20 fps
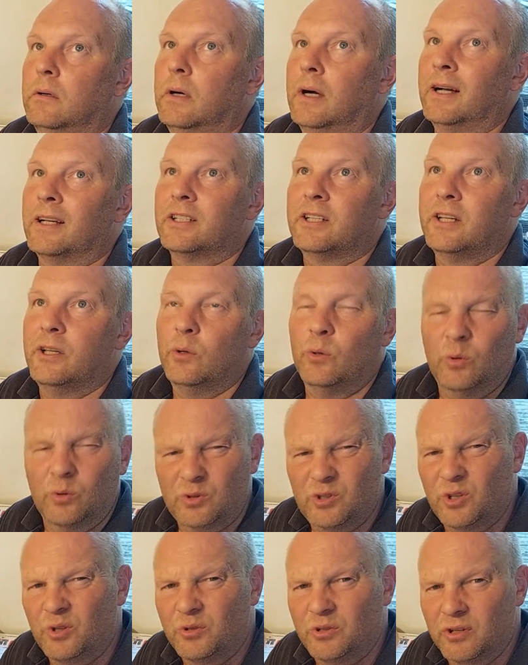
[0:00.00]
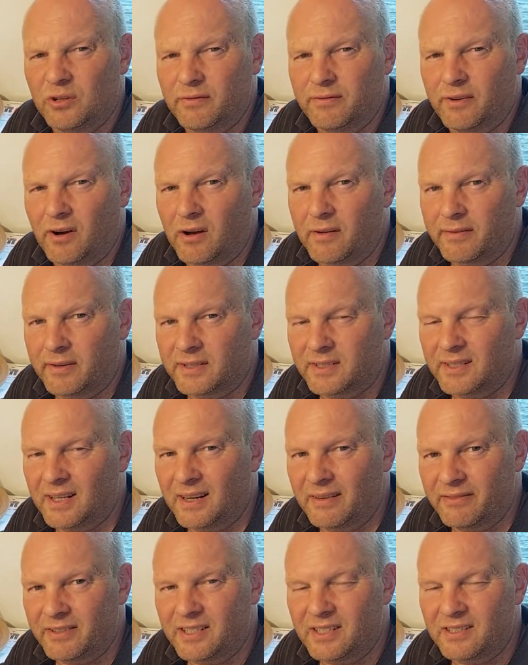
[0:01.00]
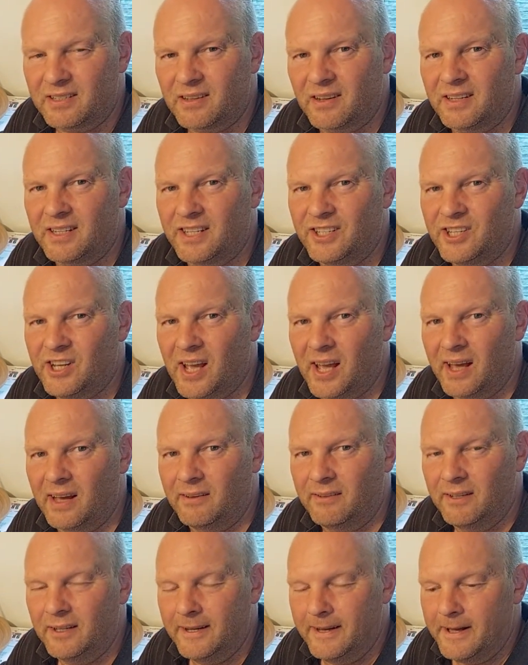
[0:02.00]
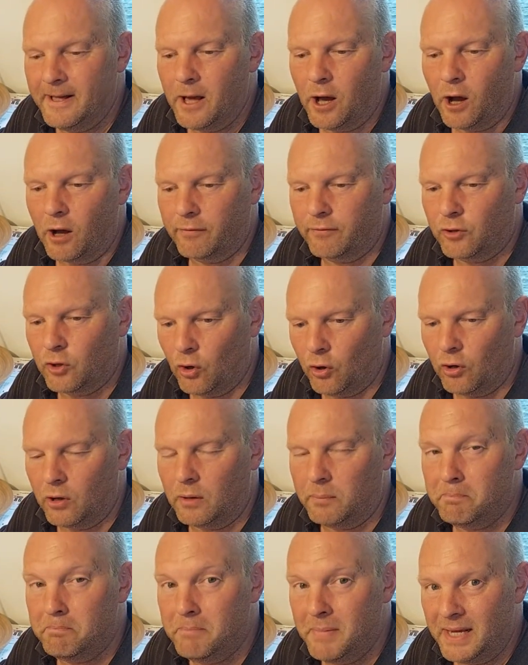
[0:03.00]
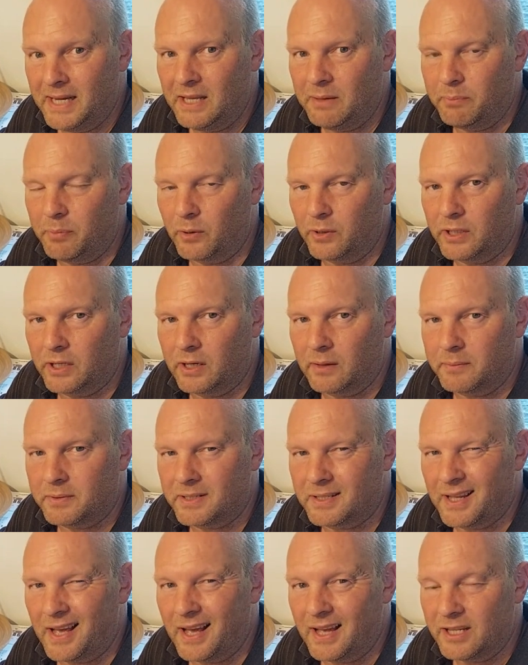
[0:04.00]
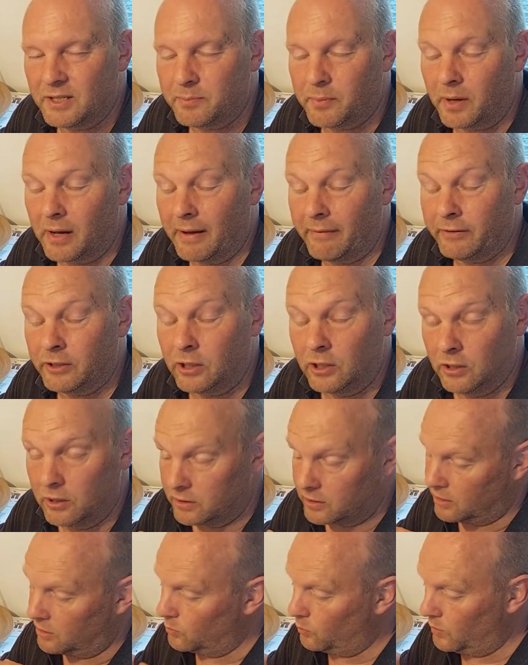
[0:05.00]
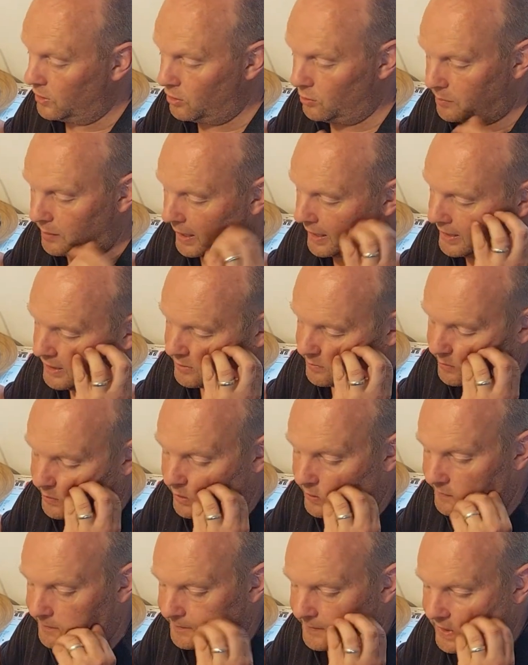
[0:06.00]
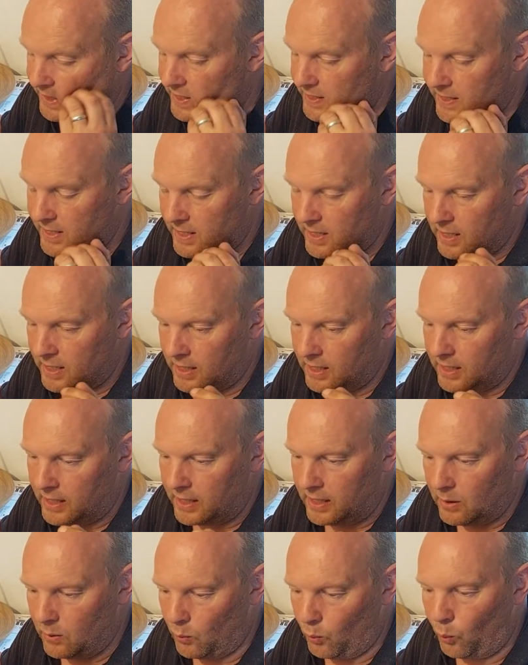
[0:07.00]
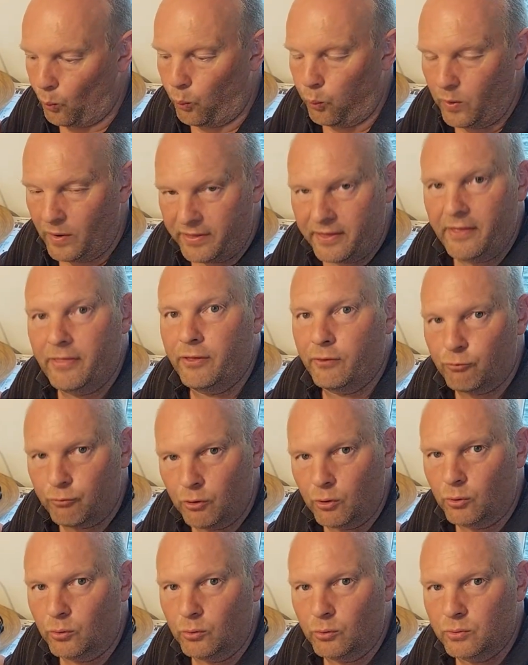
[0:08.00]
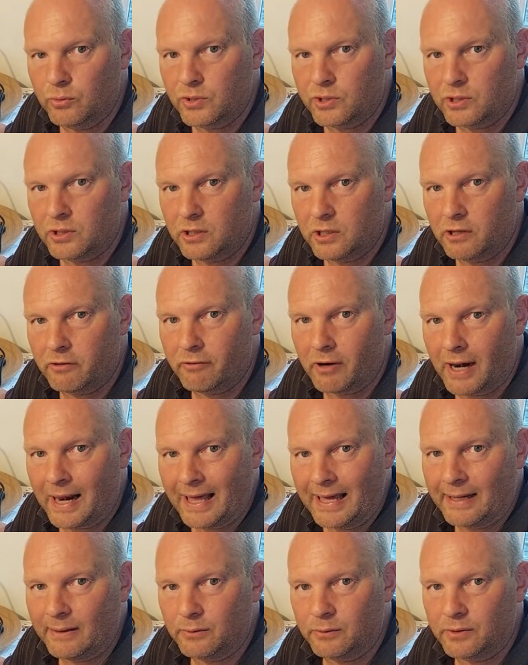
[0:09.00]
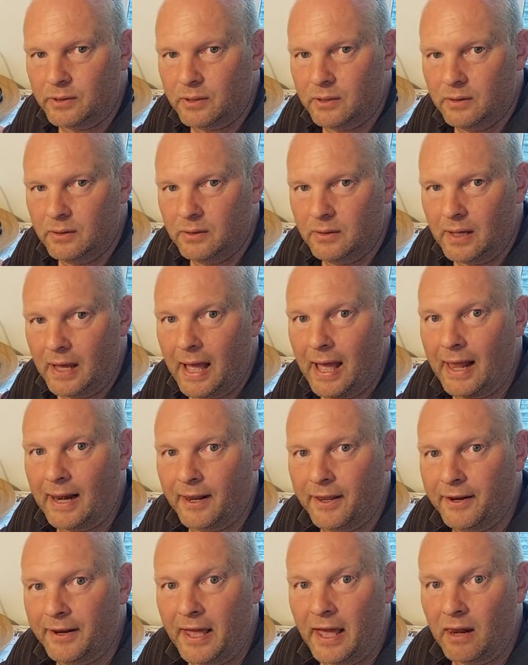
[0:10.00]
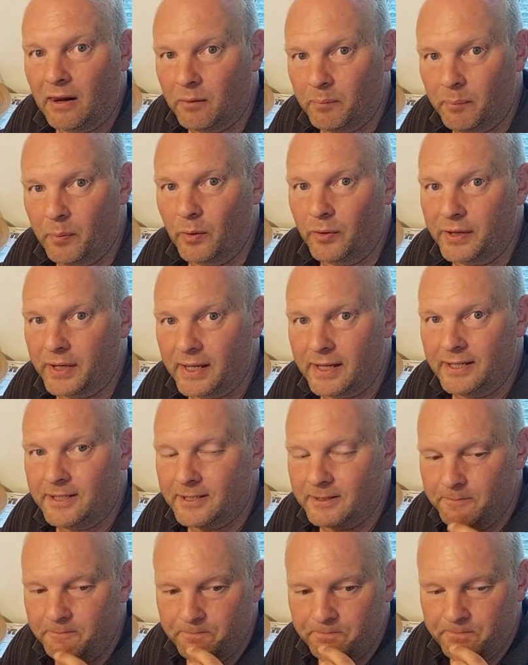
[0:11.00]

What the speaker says: Actually, or 225. I still haven't decided yet. I've got a mini body upstairs, but I haven't looked at the wheelbase. But within the rules, you're allowed L&L bodies,